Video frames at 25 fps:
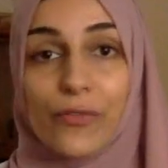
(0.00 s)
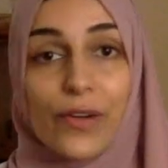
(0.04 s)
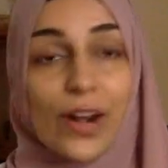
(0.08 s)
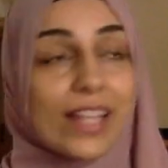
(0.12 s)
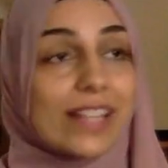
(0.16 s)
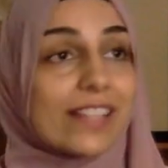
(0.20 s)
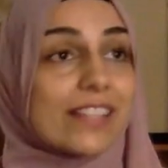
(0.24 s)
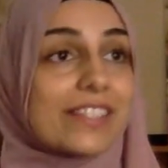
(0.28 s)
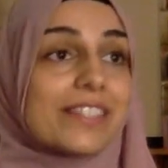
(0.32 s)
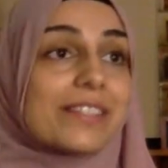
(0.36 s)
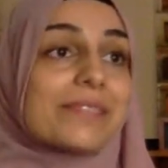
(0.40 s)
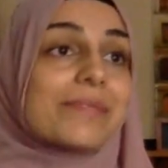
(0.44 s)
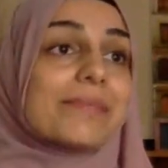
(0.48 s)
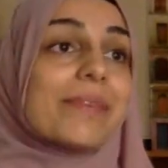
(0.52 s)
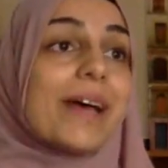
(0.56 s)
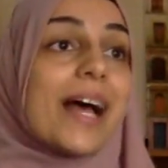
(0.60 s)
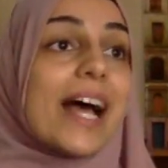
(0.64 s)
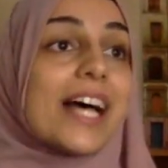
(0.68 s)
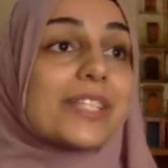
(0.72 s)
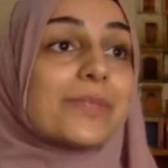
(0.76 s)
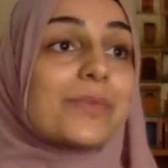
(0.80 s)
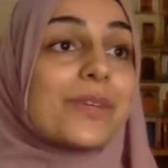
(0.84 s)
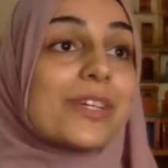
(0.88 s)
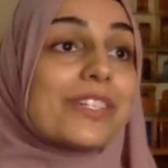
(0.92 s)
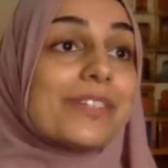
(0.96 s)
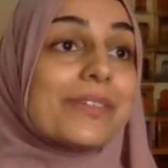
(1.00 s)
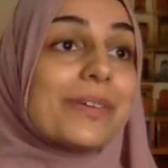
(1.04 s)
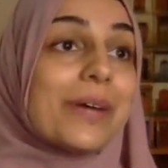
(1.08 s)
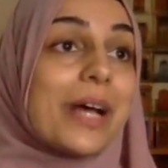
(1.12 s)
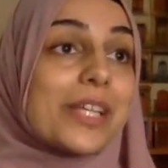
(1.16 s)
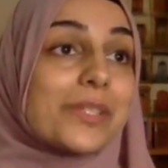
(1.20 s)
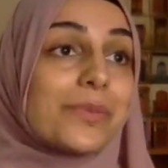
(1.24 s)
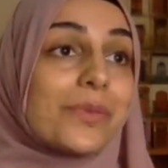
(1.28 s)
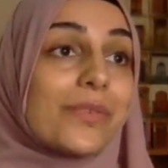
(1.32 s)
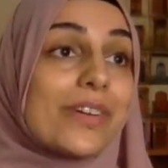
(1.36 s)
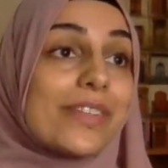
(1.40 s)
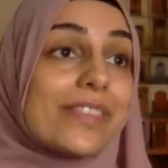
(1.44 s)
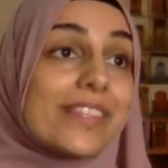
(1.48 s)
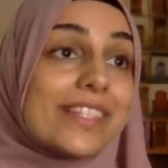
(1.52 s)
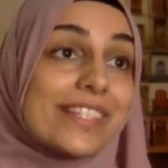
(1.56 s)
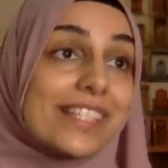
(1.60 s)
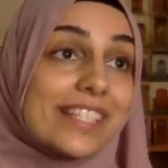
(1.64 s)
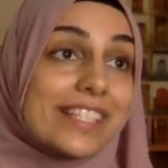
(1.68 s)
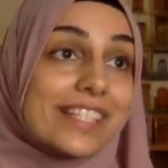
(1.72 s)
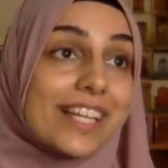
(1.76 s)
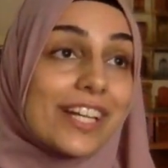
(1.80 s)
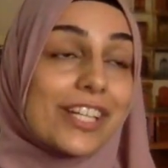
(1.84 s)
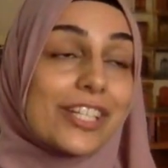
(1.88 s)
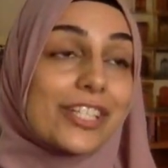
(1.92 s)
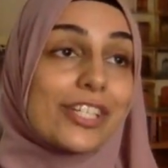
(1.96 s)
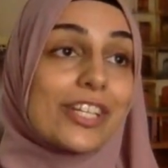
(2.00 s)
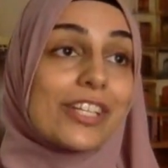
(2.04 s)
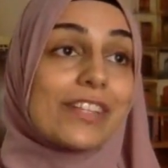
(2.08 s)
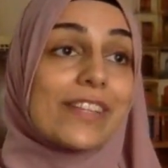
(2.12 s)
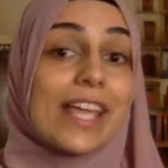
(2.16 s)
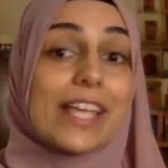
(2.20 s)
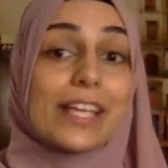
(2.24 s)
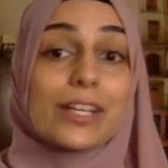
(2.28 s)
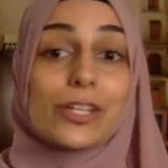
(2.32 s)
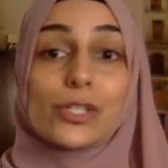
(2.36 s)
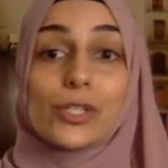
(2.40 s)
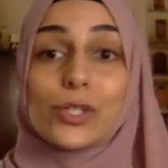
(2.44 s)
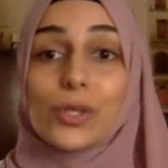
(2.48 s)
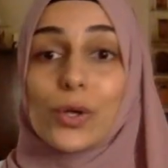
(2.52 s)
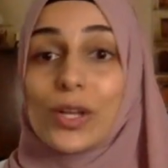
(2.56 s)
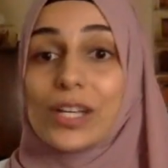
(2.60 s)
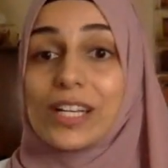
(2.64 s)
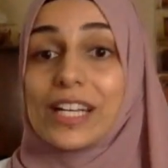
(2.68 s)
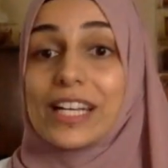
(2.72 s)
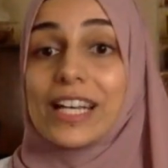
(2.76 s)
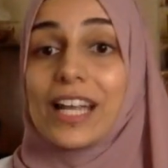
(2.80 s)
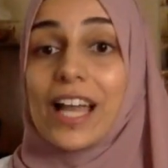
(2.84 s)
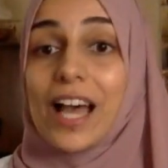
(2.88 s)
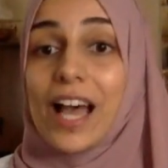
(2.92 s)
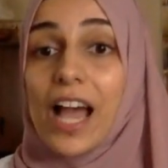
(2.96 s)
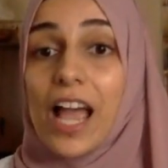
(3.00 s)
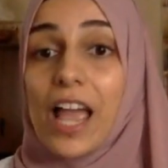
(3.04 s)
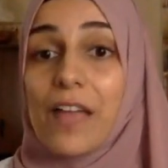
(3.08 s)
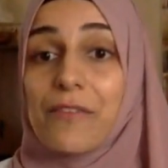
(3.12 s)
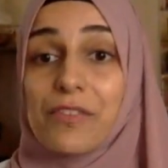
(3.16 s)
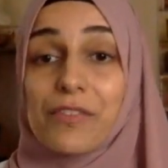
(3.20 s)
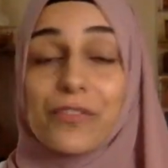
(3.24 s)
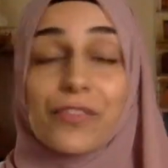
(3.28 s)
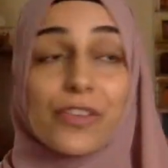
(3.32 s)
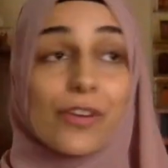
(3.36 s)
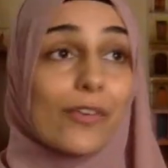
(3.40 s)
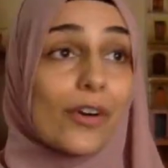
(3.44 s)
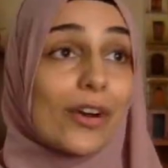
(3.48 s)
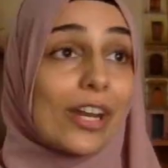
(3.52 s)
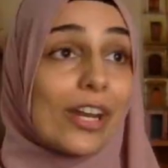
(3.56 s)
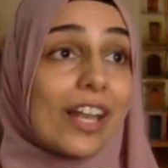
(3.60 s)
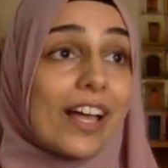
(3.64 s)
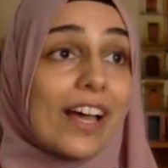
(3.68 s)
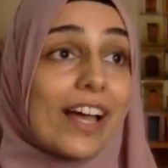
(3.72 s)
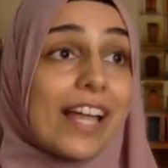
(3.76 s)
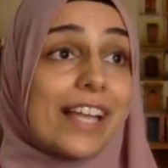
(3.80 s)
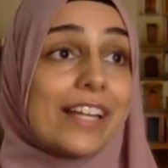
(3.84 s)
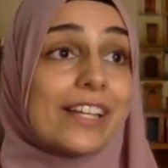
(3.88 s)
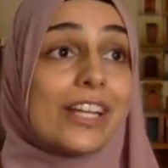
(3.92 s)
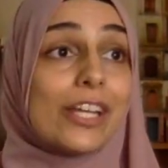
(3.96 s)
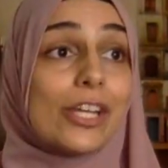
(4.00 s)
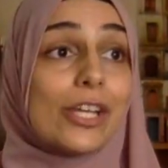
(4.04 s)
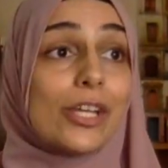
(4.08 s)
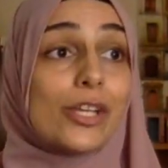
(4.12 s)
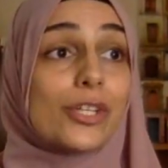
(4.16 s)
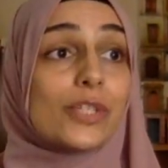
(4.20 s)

friends as we're in this discussion. They can join in live if they're online.